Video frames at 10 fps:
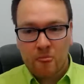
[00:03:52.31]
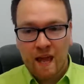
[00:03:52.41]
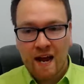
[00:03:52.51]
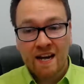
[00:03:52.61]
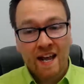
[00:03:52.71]

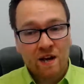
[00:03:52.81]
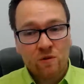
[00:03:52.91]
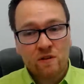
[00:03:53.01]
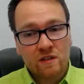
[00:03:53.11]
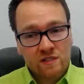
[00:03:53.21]
And now
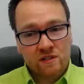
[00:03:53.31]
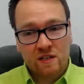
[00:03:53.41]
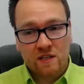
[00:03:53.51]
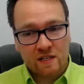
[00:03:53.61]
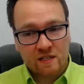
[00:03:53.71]
let's look at a
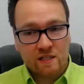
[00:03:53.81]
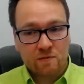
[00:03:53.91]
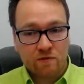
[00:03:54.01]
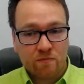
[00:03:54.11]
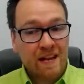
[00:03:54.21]
little example
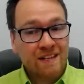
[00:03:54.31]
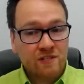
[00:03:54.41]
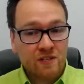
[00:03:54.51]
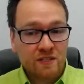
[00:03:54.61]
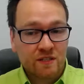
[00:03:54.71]
of balance
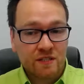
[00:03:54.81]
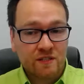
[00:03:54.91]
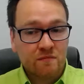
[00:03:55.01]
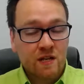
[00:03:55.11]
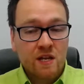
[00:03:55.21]
sheet
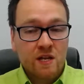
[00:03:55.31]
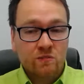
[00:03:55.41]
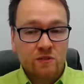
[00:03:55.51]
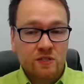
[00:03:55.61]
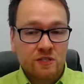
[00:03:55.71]
item,
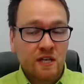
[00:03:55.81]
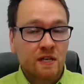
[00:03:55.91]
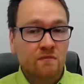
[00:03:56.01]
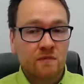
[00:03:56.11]
which is, say,